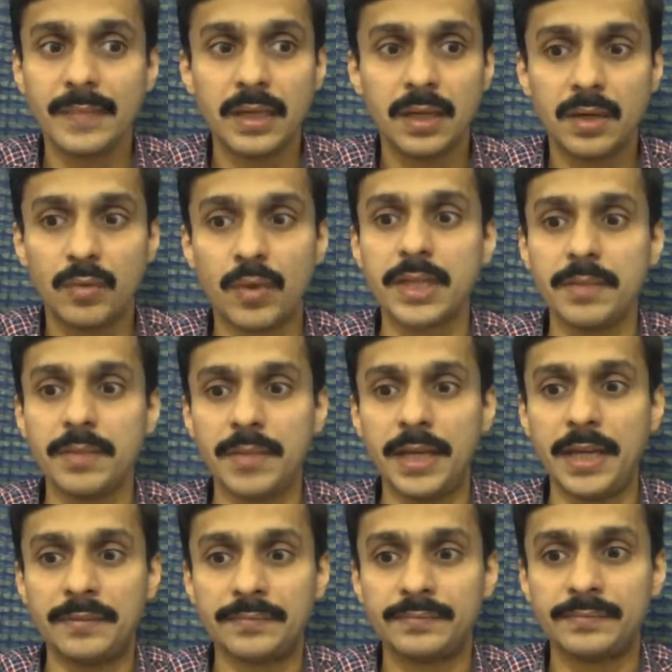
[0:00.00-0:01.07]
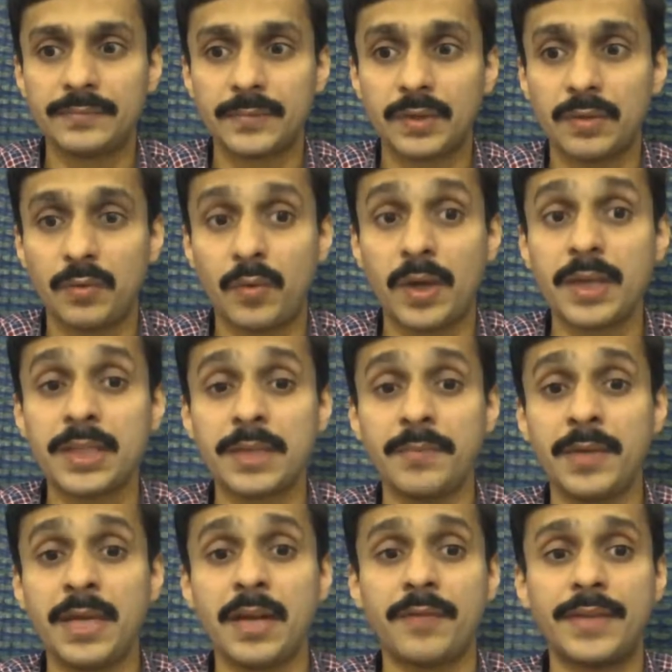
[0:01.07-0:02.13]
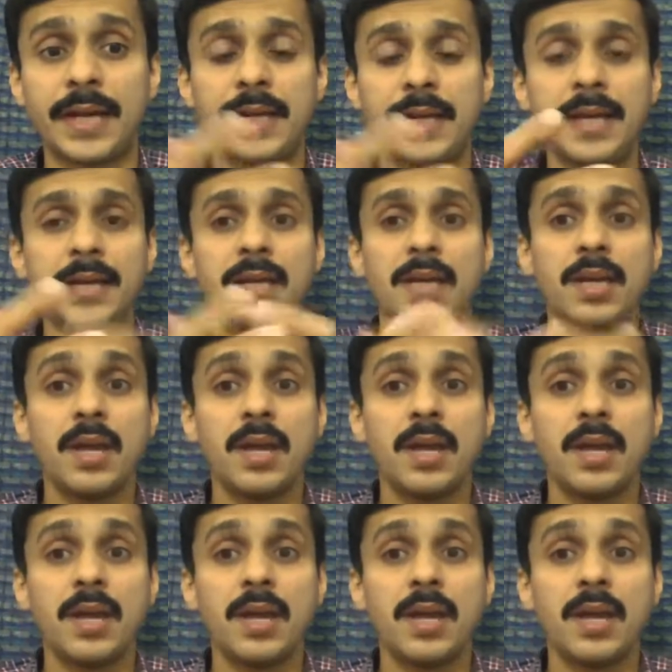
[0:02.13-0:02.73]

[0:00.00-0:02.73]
What does that mean? What is the meaning of that, right?